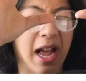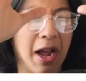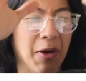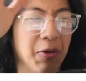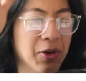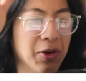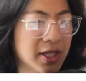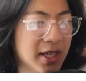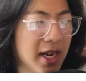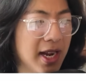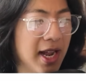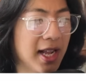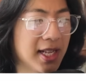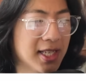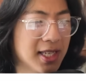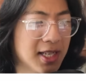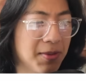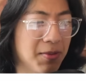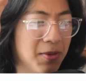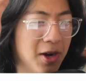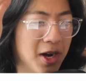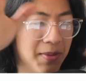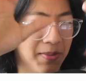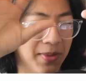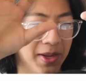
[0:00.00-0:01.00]
wish I had some
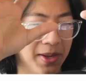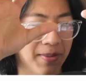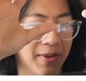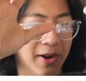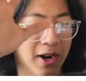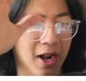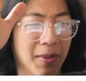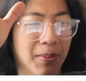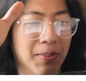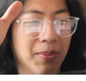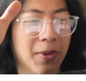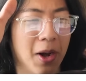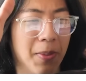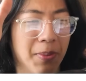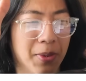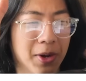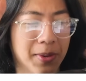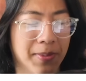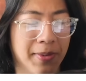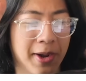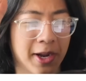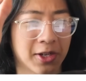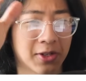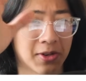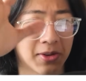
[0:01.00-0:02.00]
on me, but I'll put a
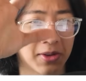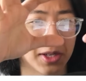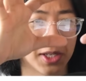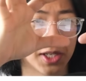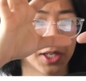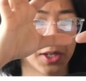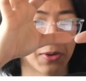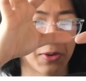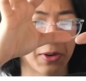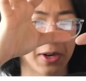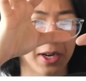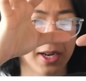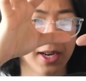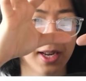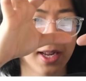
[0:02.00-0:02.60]
picture on the screen,